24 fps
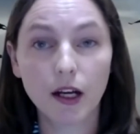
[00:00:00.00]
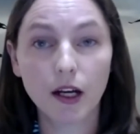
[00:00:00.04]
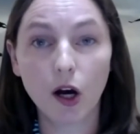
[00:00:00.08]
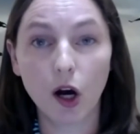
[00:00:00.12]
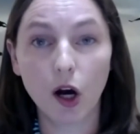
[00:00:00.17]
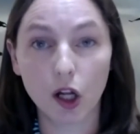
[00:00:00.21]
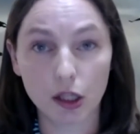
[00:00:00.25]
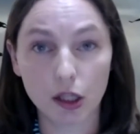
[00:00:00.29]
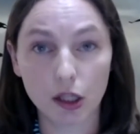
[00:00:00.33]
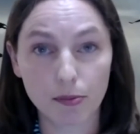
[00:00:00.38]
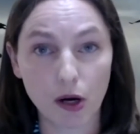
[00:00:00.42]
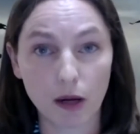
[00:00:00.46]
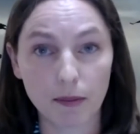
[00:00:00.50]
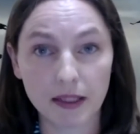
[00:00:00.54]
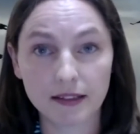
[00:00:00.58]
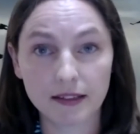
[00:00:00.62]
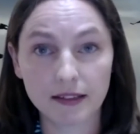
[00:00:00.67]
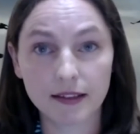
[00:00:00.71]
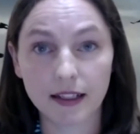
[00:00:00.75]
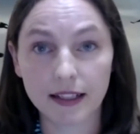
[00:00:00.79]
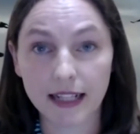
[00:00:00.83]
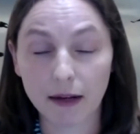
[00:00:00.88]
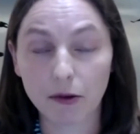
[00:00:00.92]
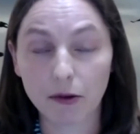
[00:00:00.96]
on the promise
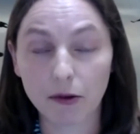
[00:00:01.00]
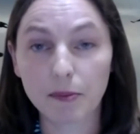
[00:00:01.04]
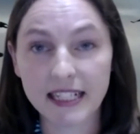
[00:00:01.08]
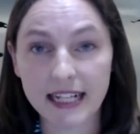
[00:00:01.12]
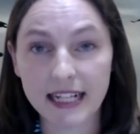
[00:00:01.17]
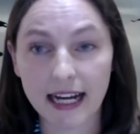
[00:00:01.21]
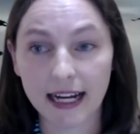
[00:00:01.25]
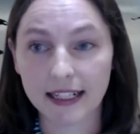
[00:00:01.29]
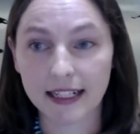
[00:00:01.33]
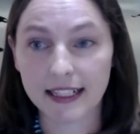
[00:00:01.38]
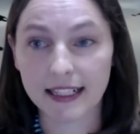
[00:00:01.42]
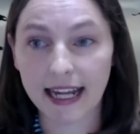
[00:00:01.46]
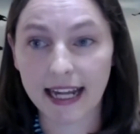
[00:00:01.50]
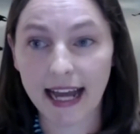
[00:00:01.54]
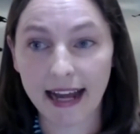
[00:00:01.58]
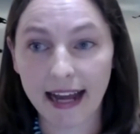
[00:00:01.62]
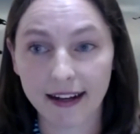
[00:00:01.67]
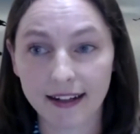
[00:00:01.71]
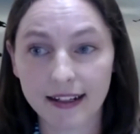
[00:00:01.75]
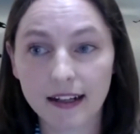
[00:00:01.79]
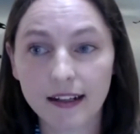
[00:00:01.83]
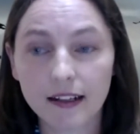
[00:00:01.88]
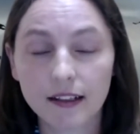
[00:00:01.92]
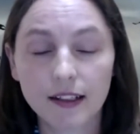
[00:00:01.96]
that they would be taken to
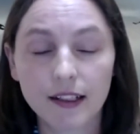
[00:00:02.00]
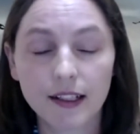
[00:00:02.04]
Canada.